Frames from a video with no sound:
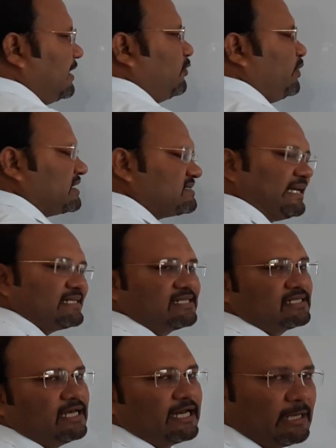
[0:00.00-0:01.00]
where
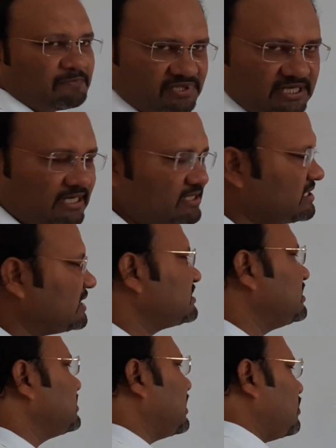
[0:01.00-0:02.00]
sexes are absent,
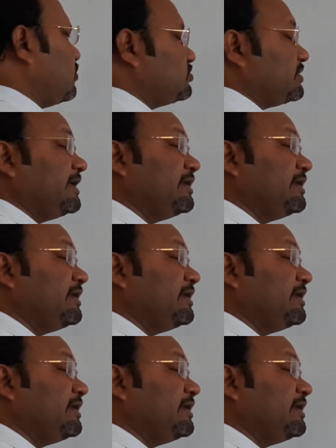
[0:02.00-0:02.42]
sexes are not